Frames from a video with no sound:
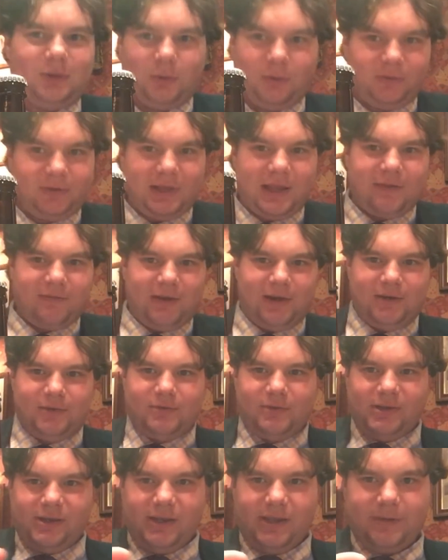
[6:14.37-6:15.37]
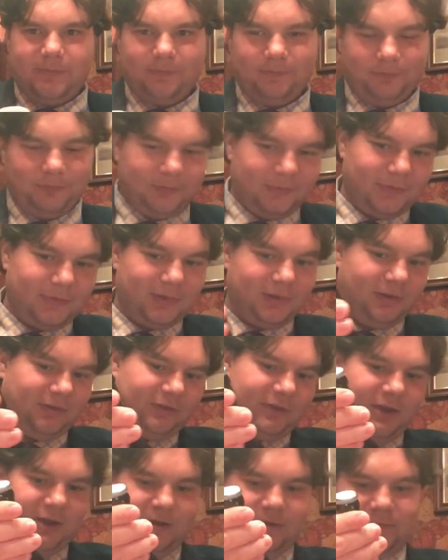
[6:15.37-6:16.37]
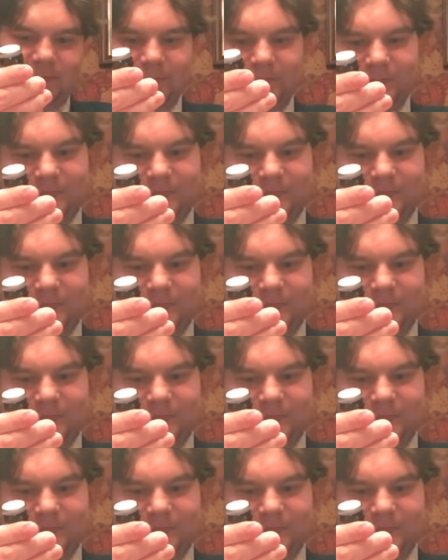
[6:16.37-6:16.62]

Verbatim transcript: Honestly, I haven't had a drink yet. So,